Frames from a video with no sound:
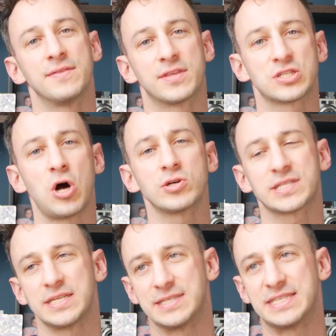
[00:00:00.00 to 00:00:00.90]
The
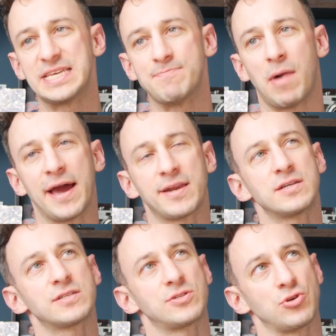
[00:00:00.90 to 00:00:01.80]
song's in D
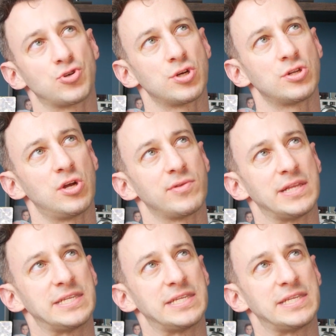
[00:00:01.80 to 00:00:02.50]
minor, so you should know the